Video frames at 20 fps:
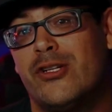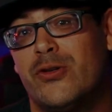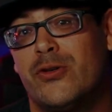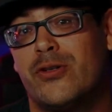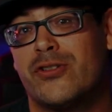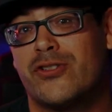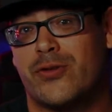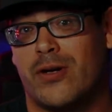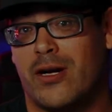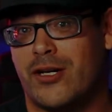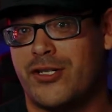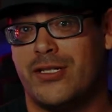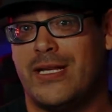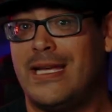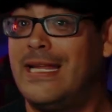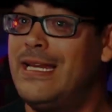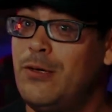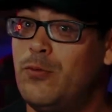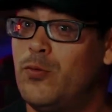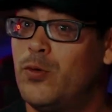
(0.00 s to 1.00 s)
a new construction
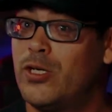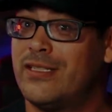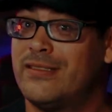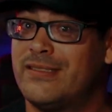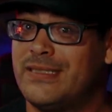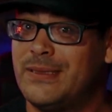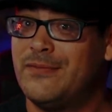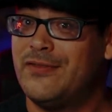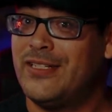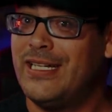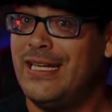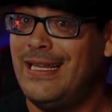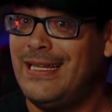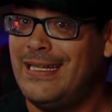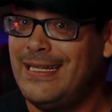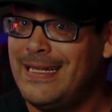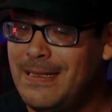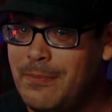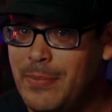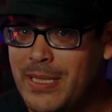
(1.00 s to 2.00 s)
and you want something a
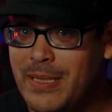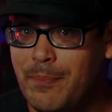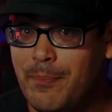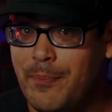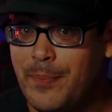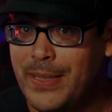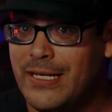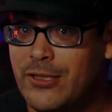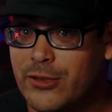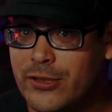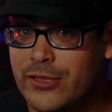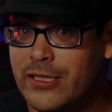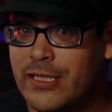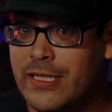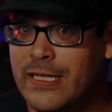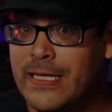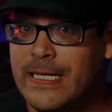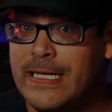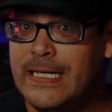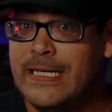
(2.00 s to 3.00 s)
little bit bigger,
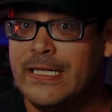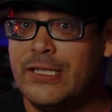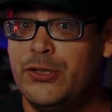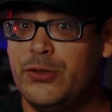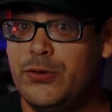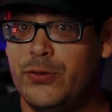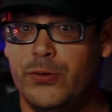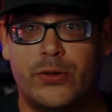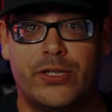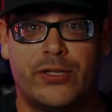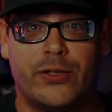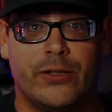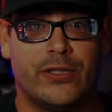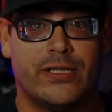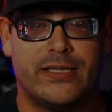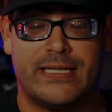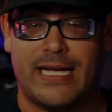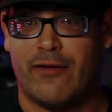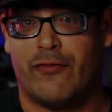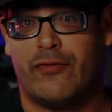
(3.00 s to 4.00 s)
you
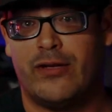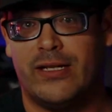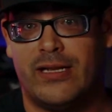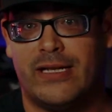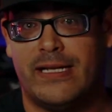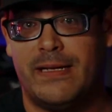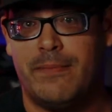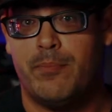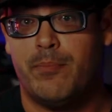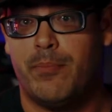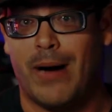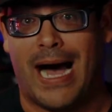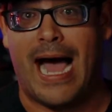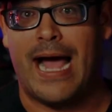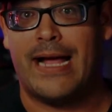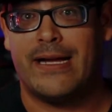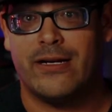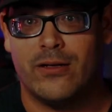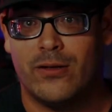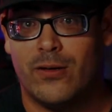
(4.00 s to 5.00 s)
could definitely
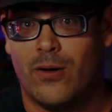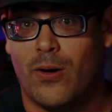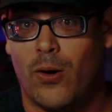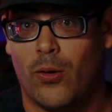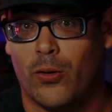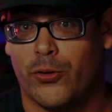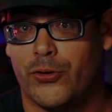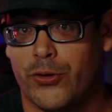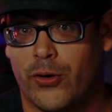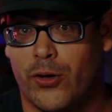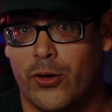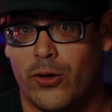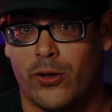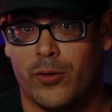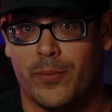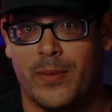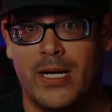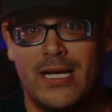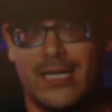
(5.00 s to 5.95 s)
buy an older home